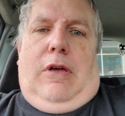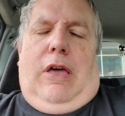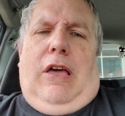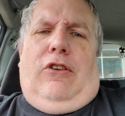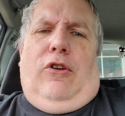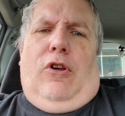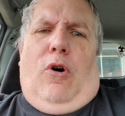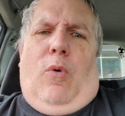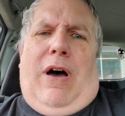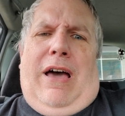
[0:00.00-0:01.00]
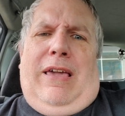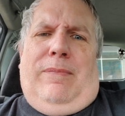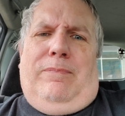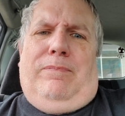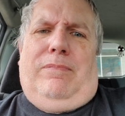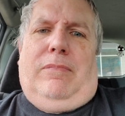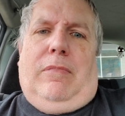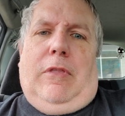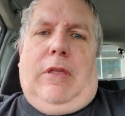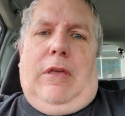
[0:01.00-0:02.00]
And do you know why?
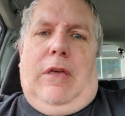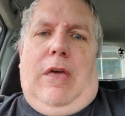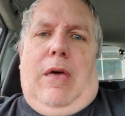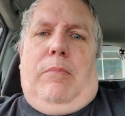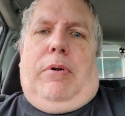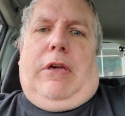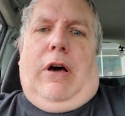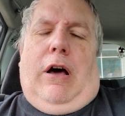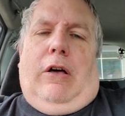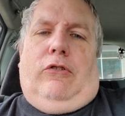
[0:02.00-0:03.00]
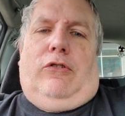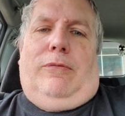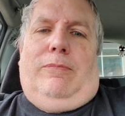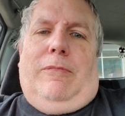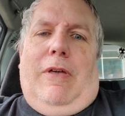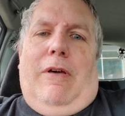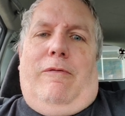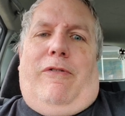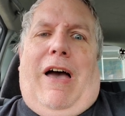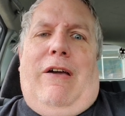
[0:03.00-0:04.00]
Because
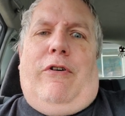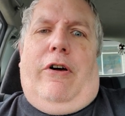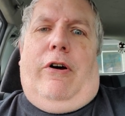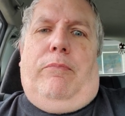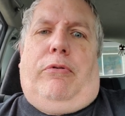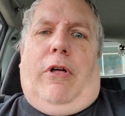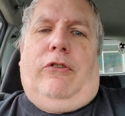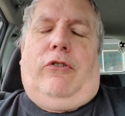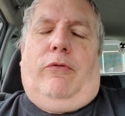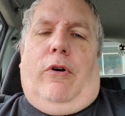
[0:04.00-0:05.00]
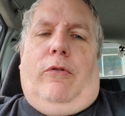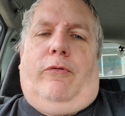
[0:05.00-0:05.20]
550 plus of